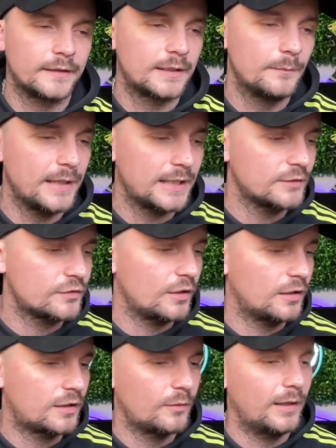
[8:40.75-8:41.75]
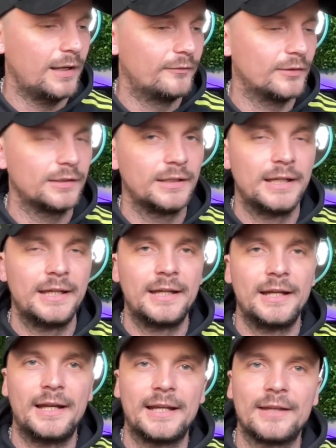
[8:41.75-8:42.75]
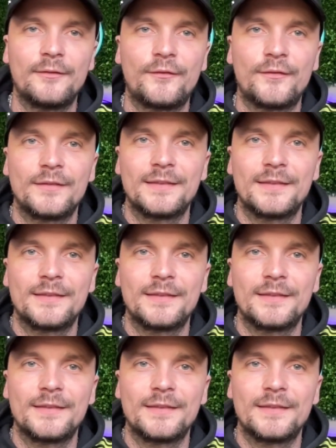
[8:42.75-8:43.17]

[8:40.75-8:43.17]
So you can make a joke or whatever, and if